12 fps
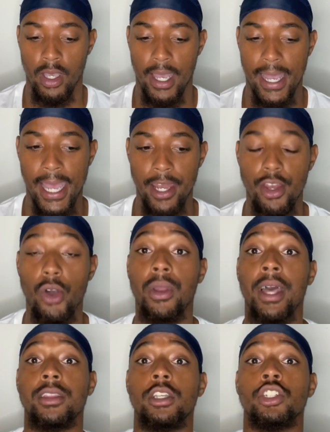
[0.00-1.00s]
I know
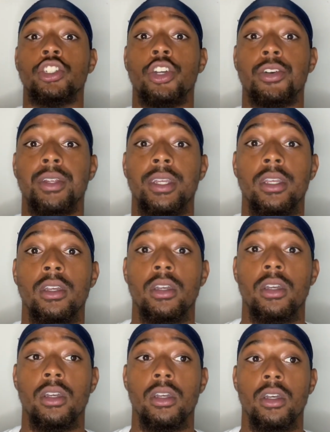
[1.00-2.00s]
that this journey
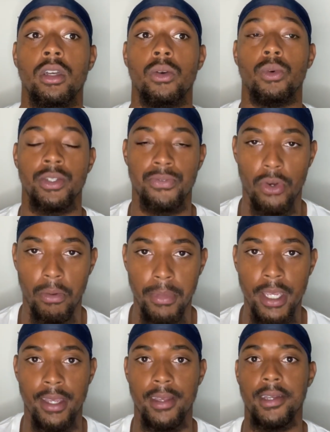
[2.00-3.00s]
was for
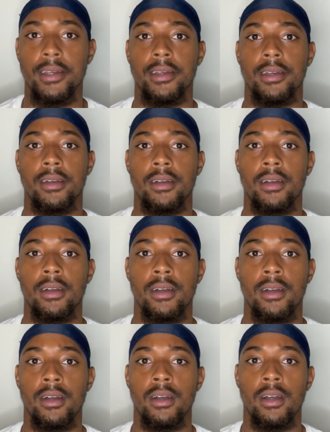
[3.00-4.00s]
me.
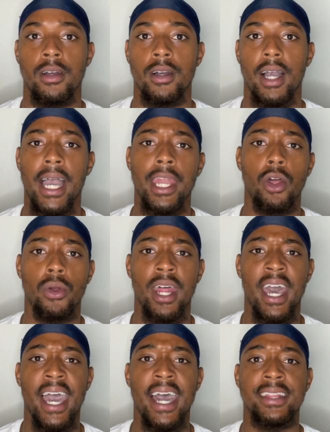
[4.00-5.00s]
I know
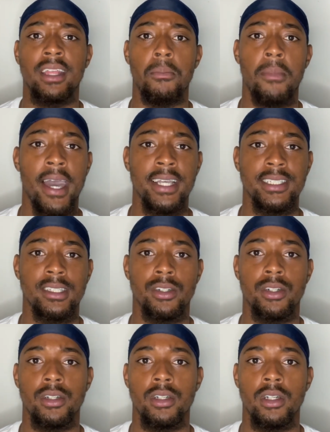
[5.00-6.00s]
that I had to
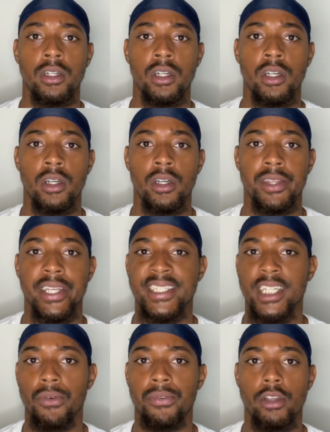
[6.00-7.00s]
master the
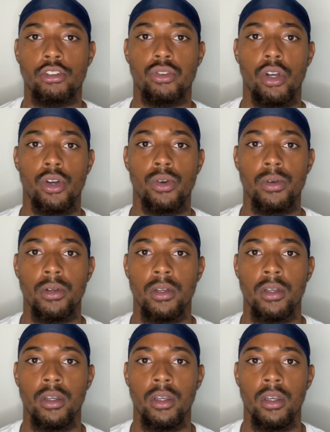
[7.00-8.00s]
self-control,
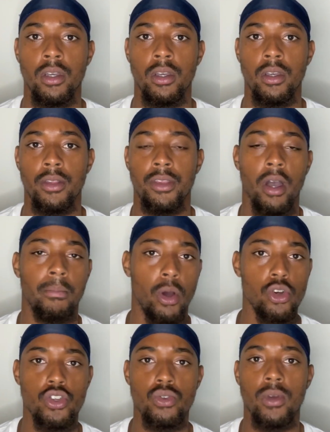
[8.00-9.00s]
the
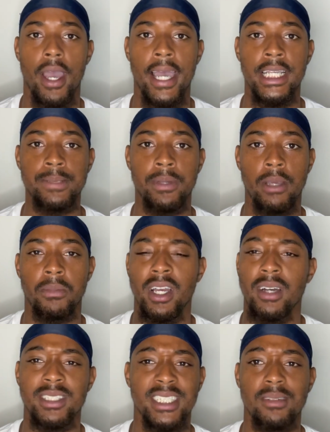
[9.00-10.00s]
emotional aspect,
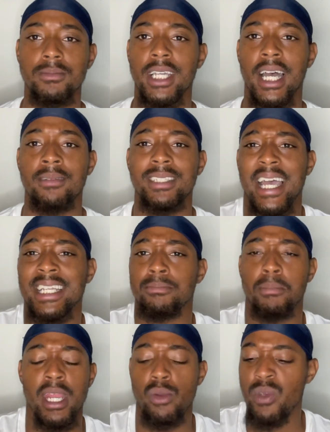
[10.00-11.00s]
because sometimes as
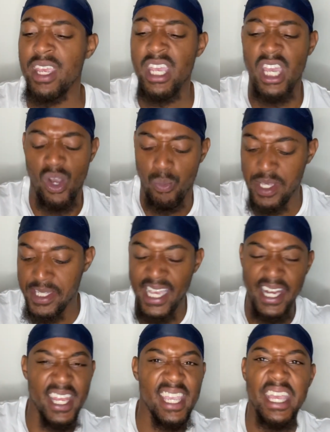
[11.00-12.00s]
men, we
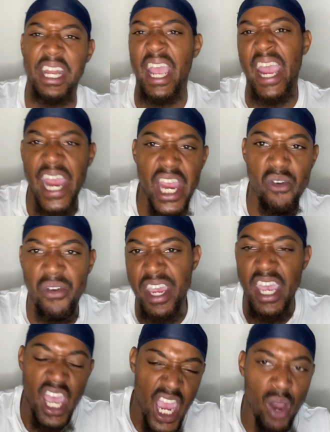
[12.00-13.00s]
tend to get
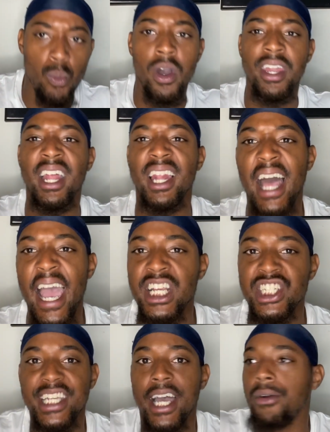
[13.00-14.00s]
angry and want to
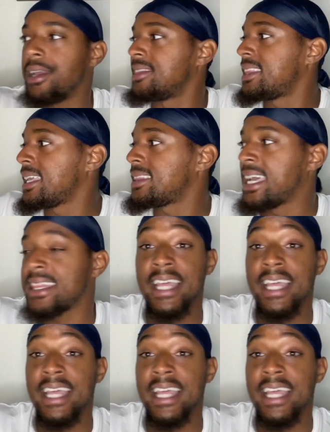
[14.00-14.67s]
lash out and think that